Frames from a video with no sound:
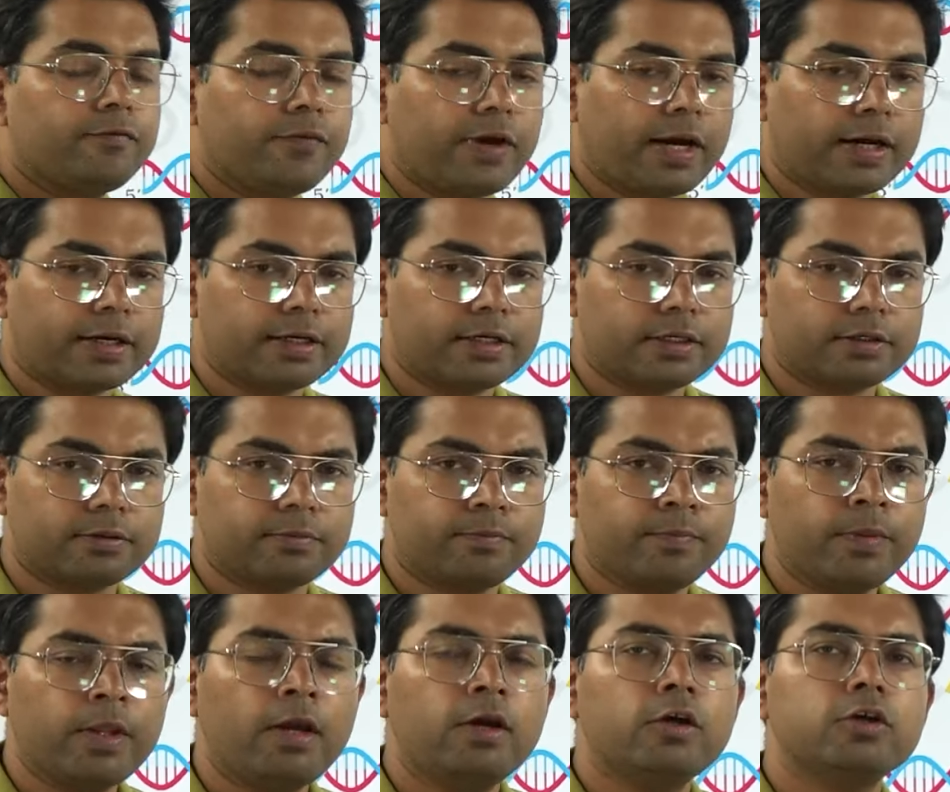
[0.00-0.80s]
factor.
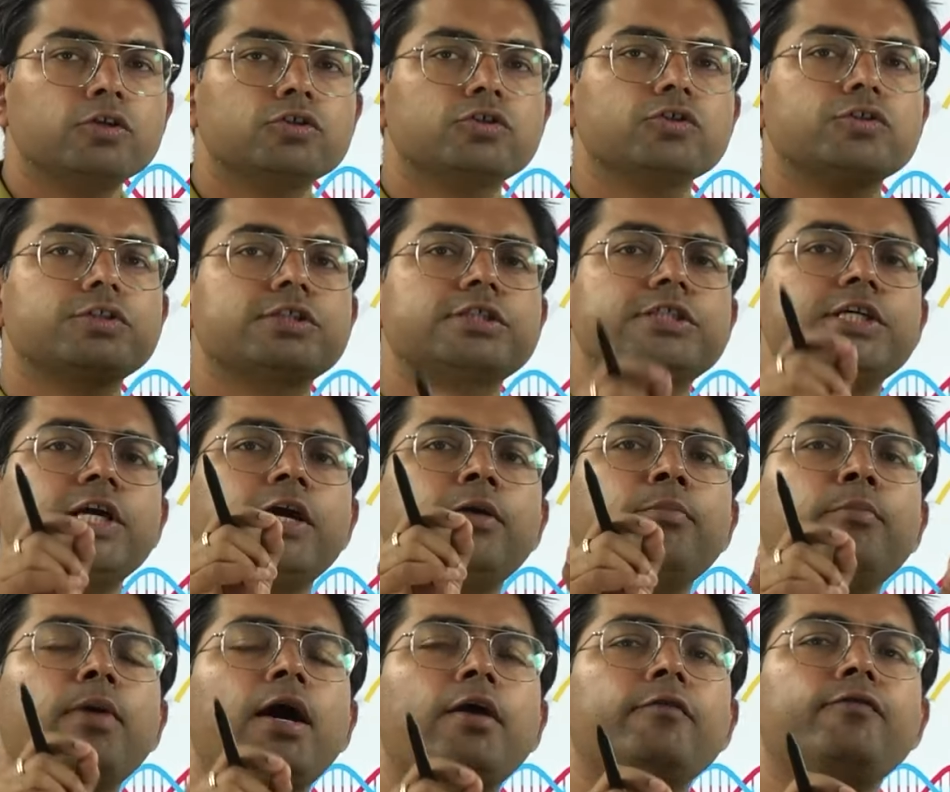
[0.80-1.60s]
So
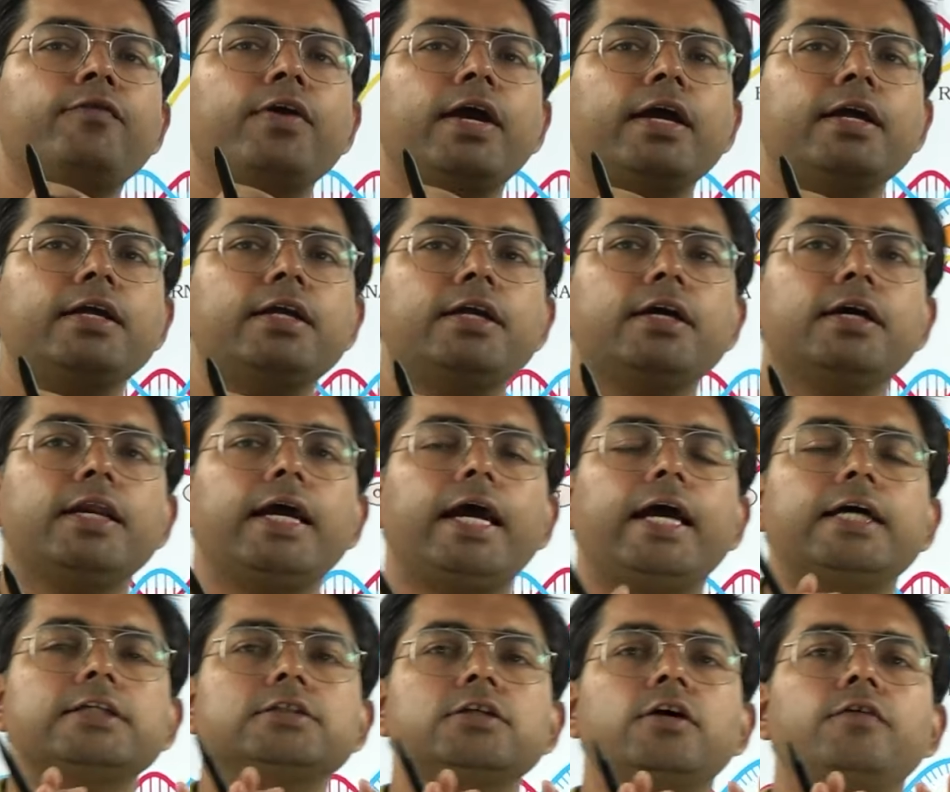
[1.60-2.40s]
sigma factor
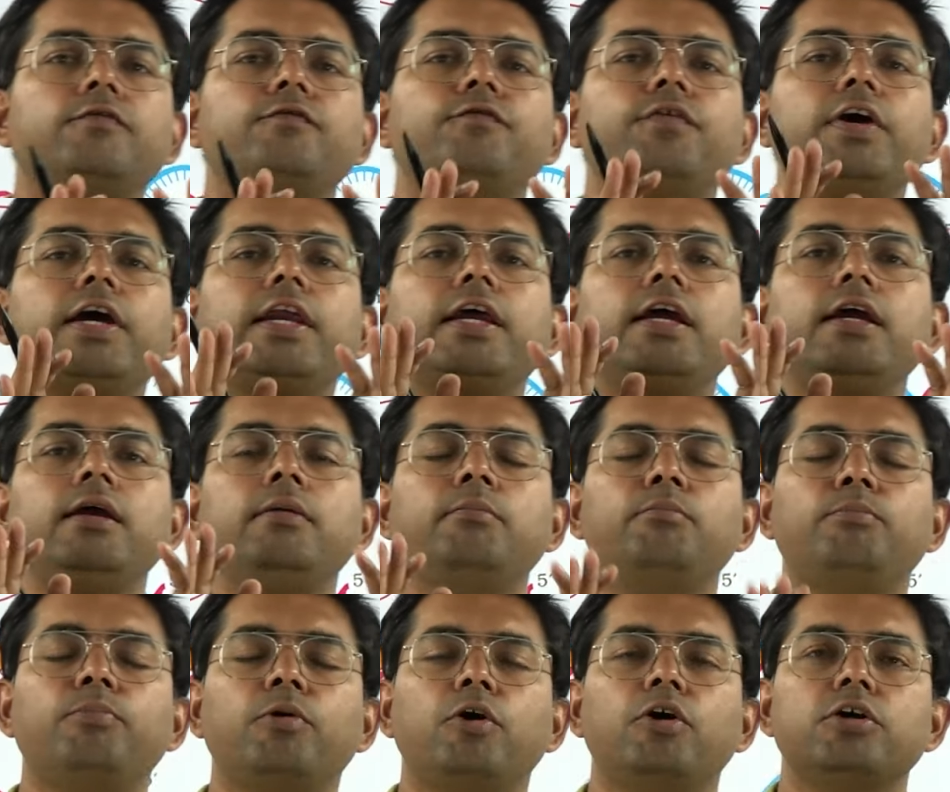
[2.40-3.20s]
has a very
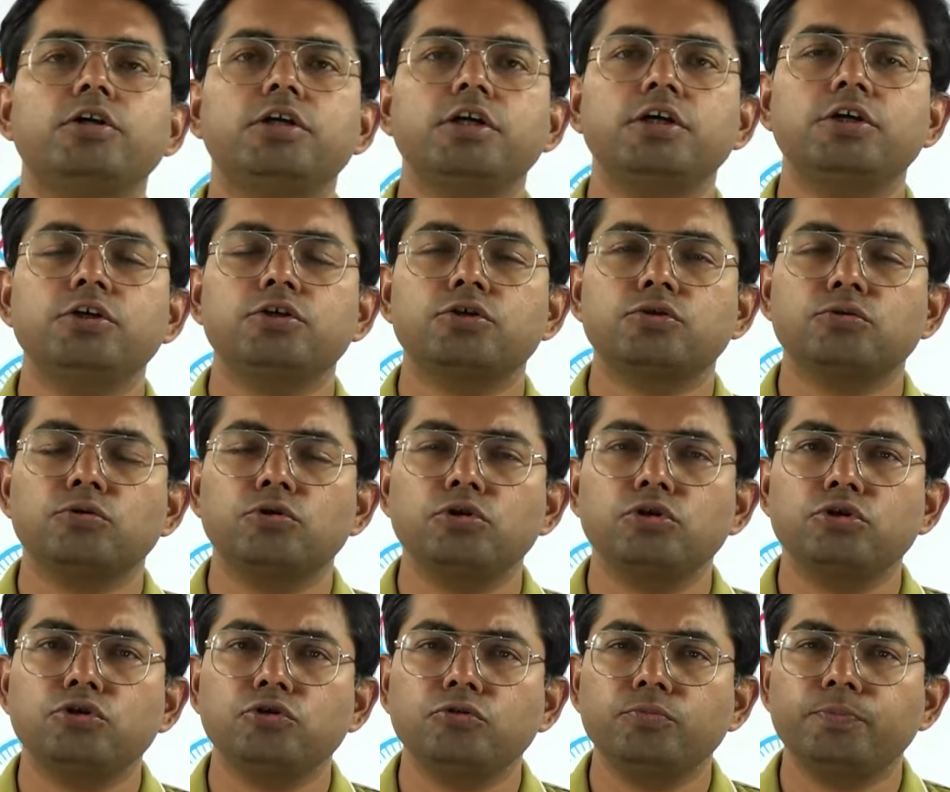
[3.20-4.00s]
important
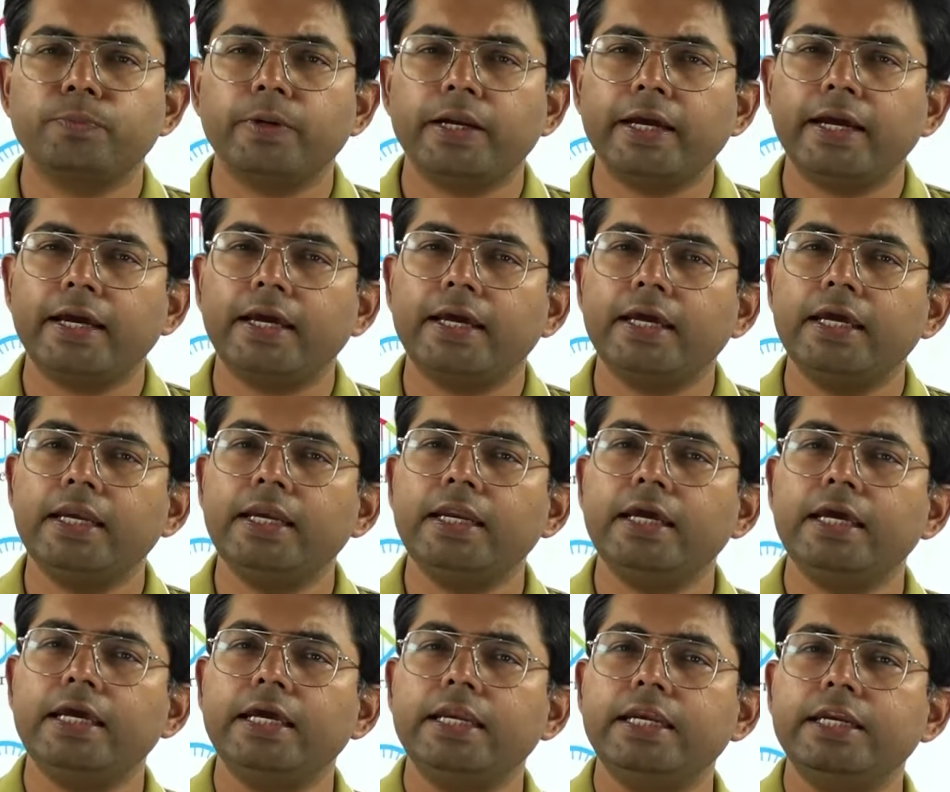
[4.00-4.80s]
role to play
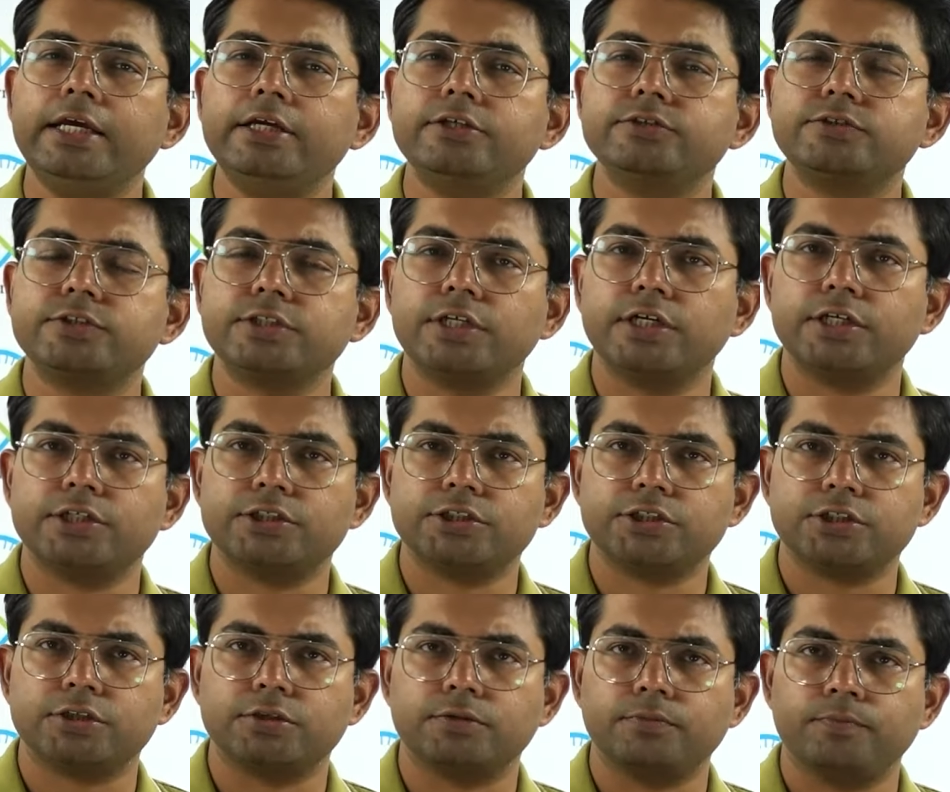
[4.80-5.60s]
in
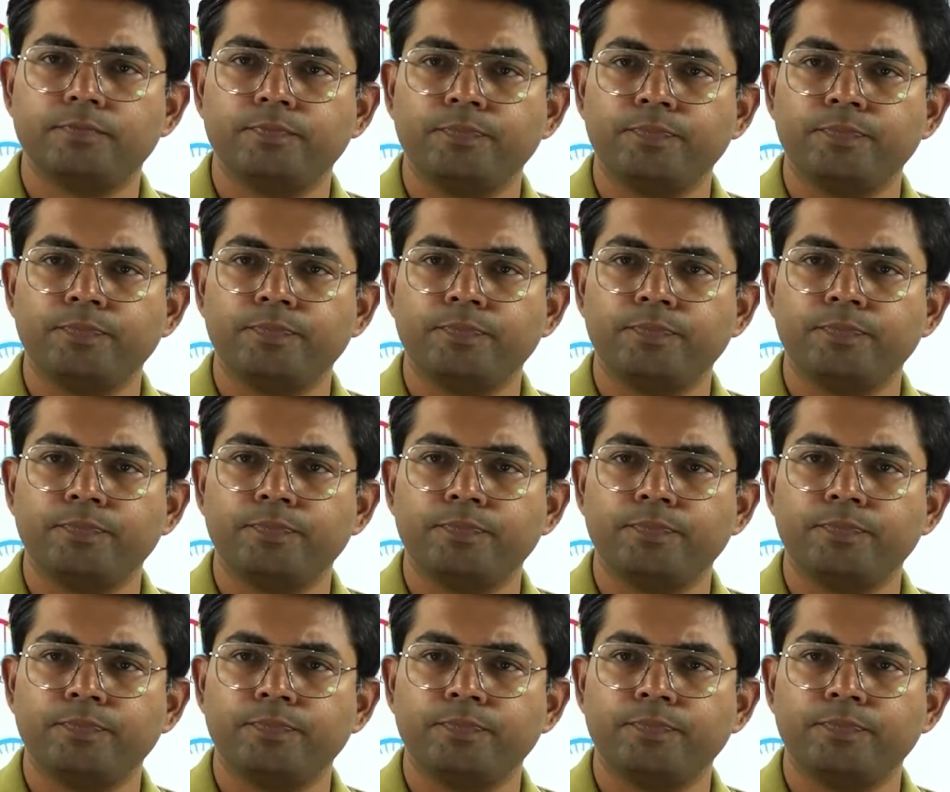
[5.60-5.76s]
initiation.